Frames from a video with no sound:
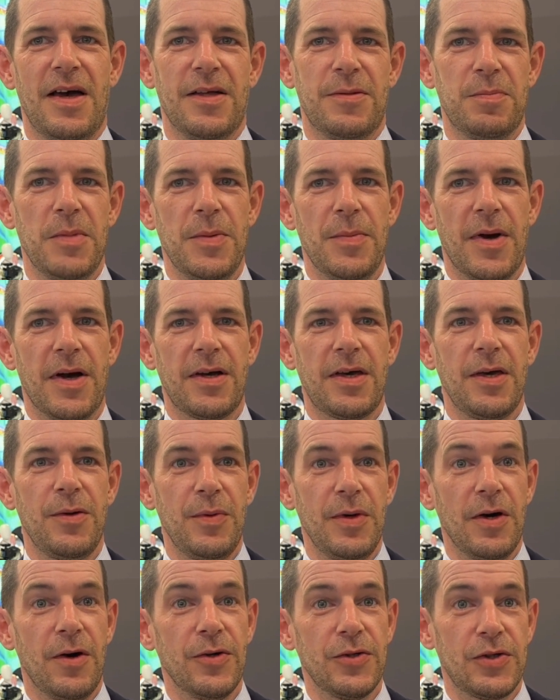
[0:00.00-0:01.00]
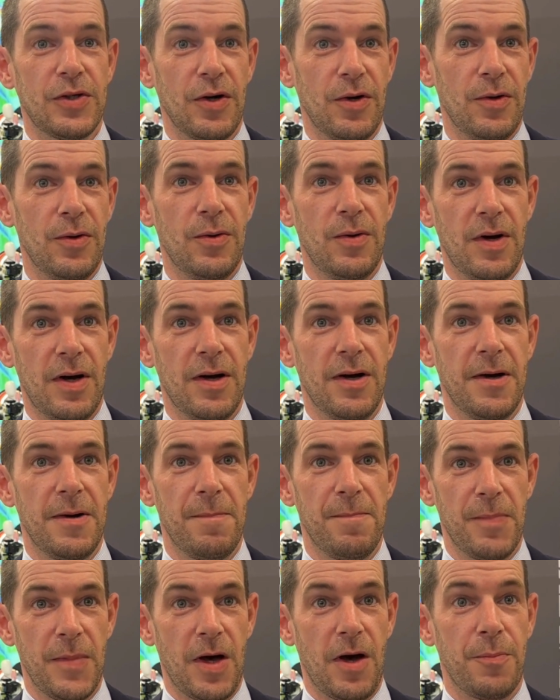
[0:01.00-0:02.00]
At Mimaki, we also
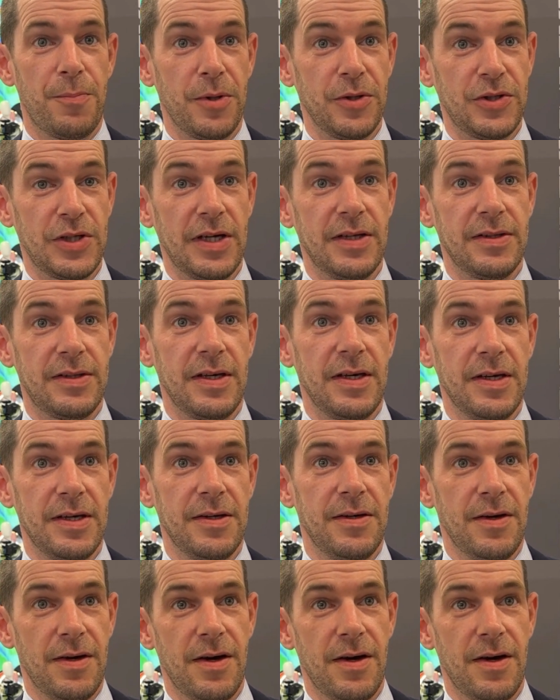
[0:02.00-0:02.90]
are presenting